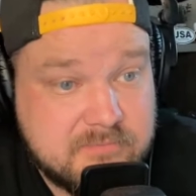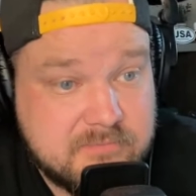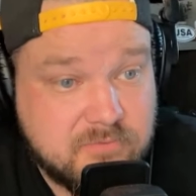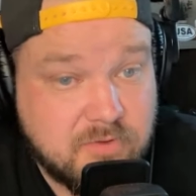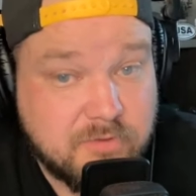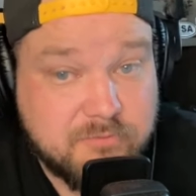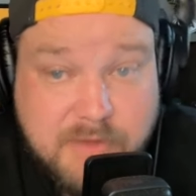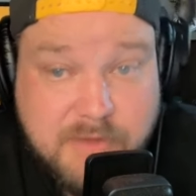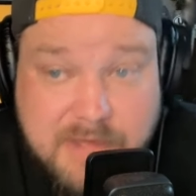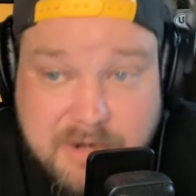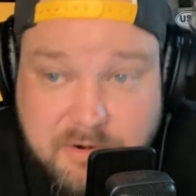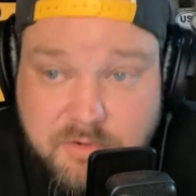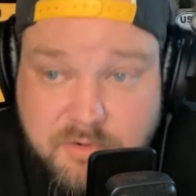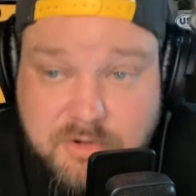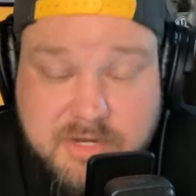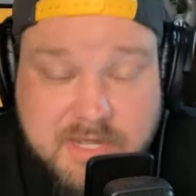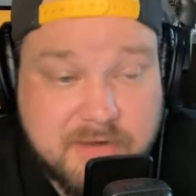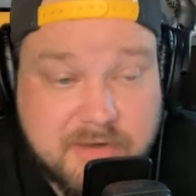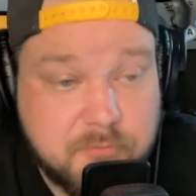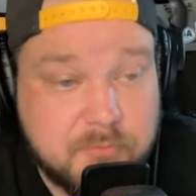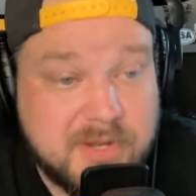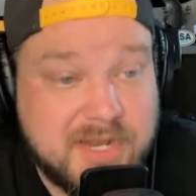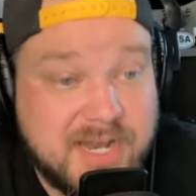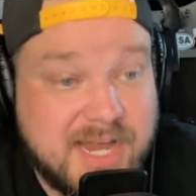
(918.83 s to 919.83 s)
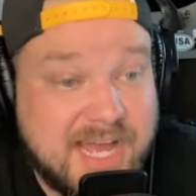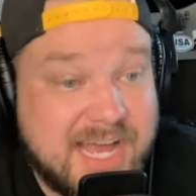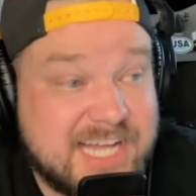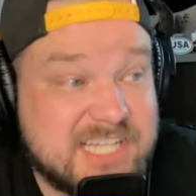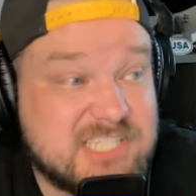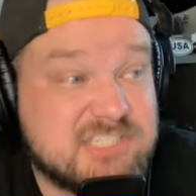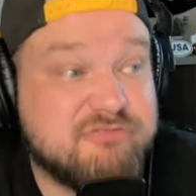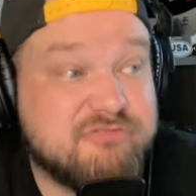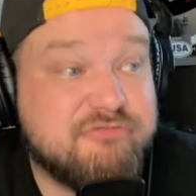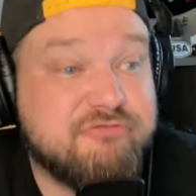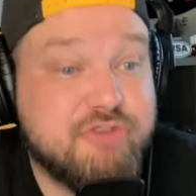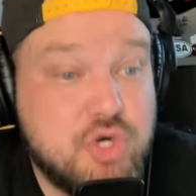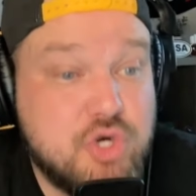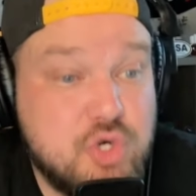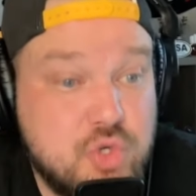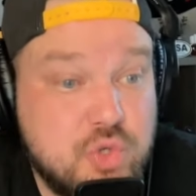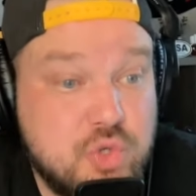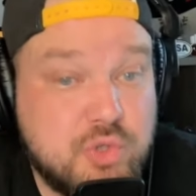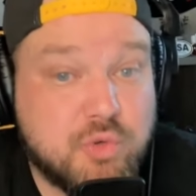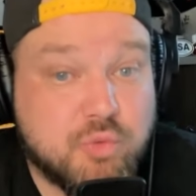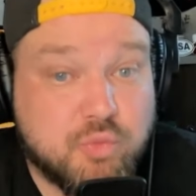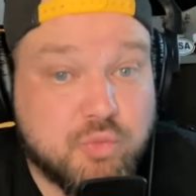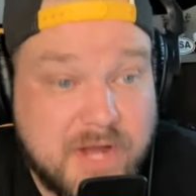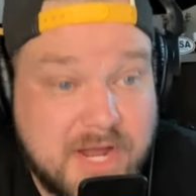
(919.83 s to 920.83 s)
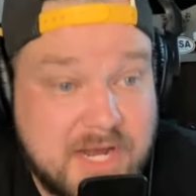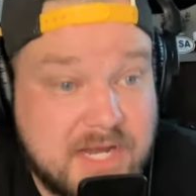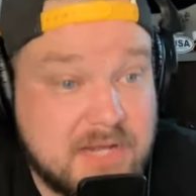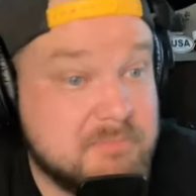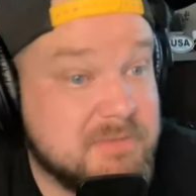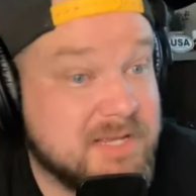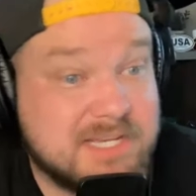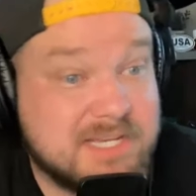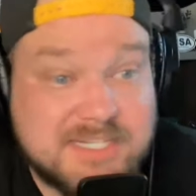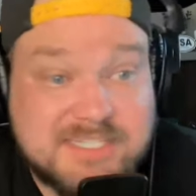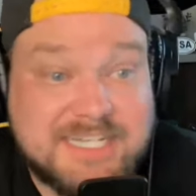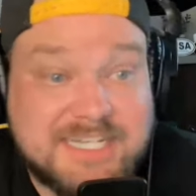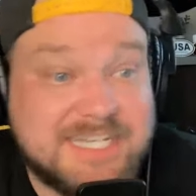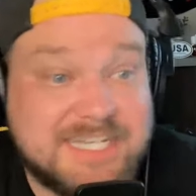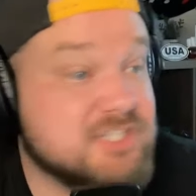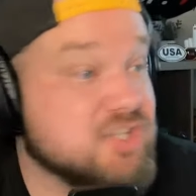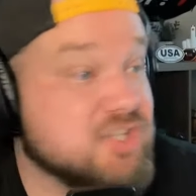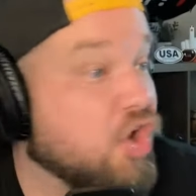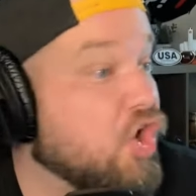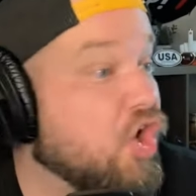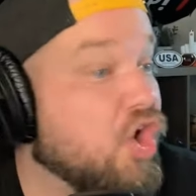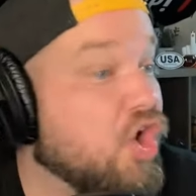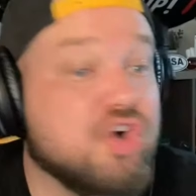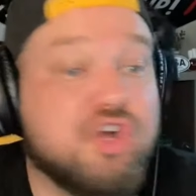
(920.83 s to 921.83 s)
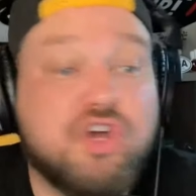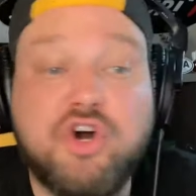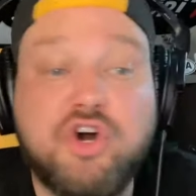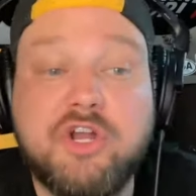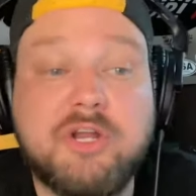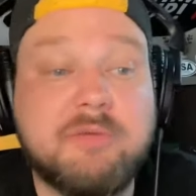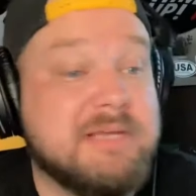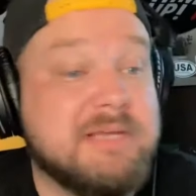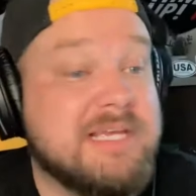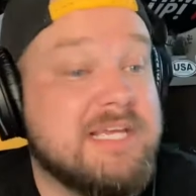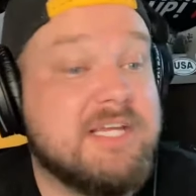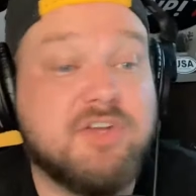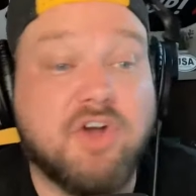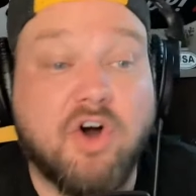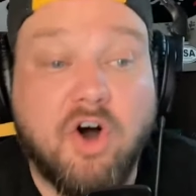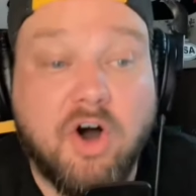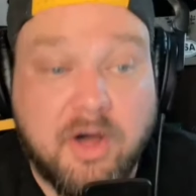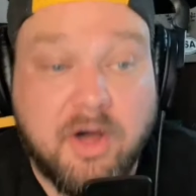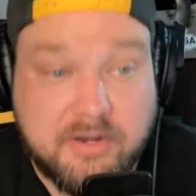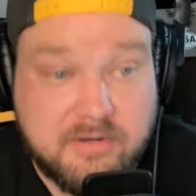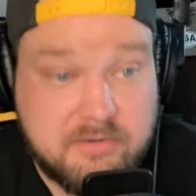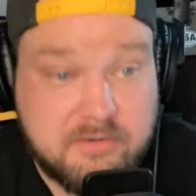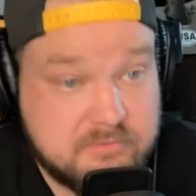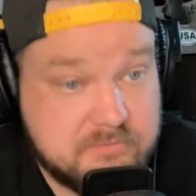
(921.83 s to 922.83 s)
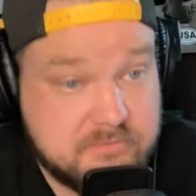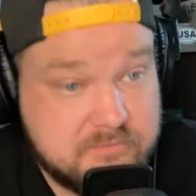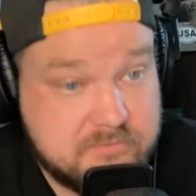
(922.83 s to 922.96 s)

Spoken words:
The federal government has food ready because it's all going to be gone.